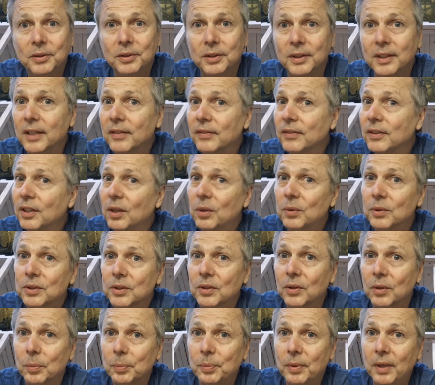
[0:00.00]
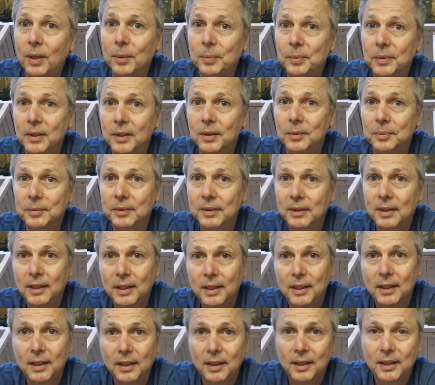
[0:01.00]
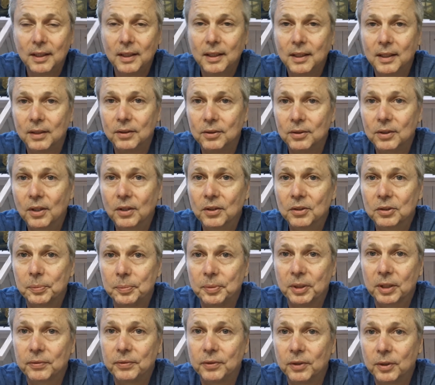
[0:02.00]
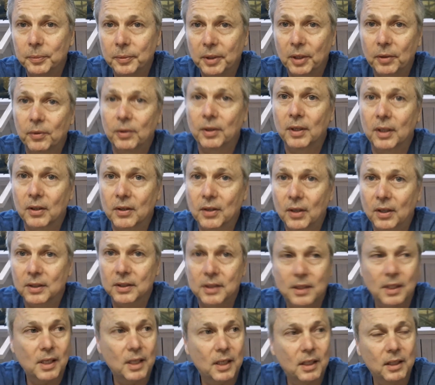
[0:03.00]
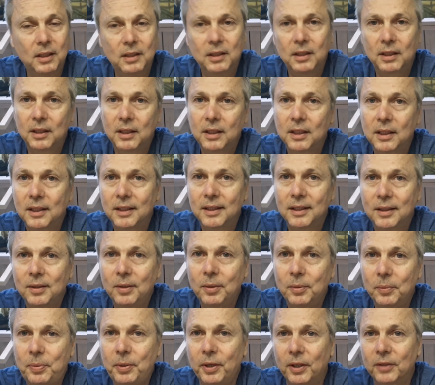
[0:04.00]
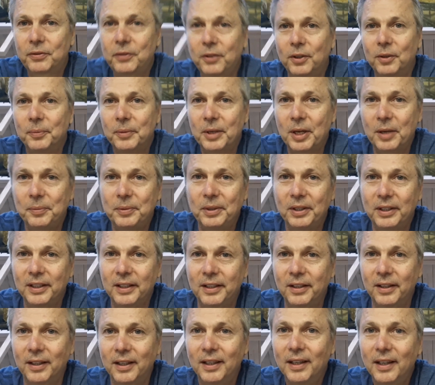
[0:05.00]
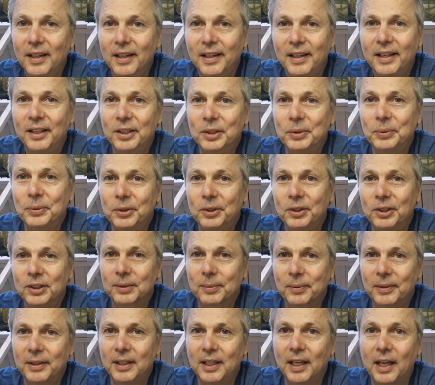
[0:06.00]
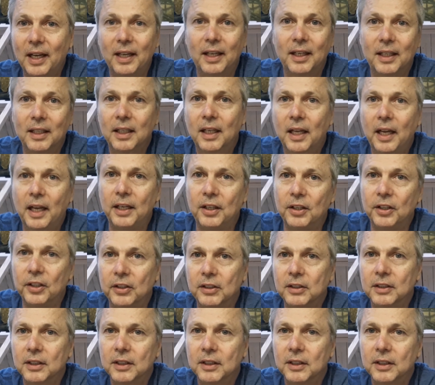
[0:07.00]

You never know what's gonna pop up. Who knows? Bigfoot may run across there. Bigfoot may be in the woods and be like, "Hey, dude."